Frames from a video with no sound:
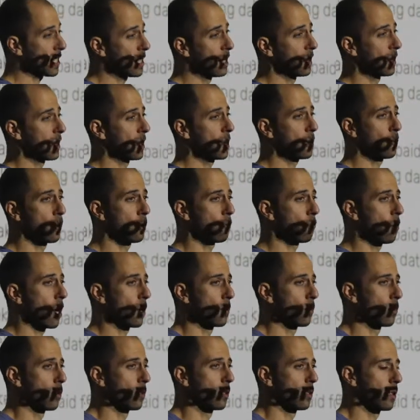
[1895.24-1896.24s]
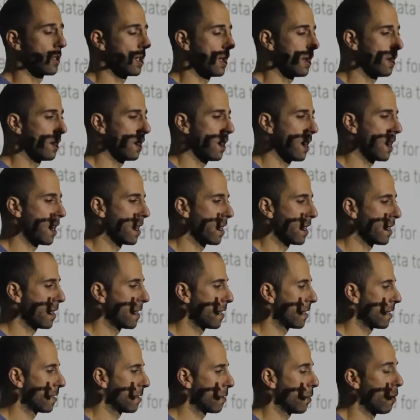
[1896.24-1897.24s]
needs to be run
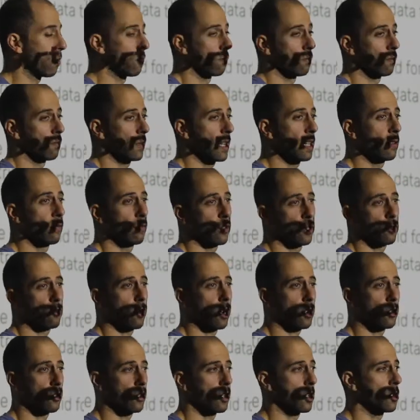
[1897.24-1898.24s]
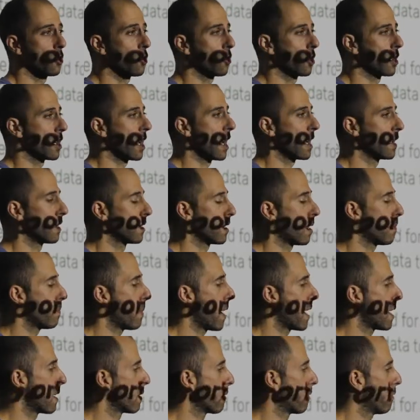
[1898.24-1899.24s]
on infrastructure that you're going to end
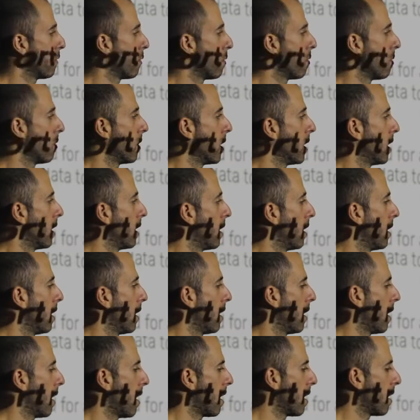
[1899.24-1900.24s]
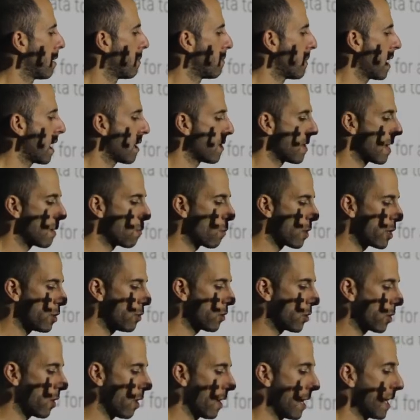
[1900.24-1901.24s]
up paying for. And then when
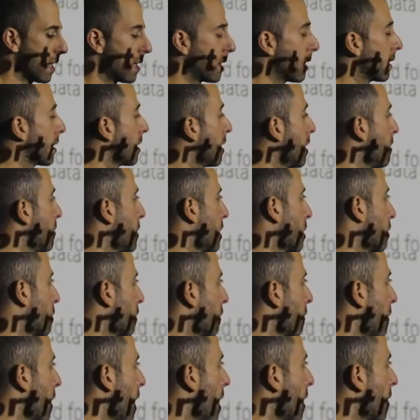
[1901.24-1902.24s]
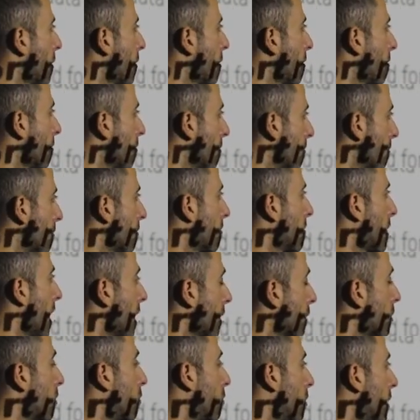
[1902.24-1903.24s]
you start hitting the limits of that,
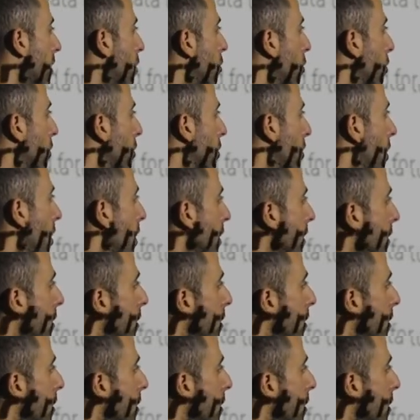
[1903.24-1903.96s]
that's a really good sign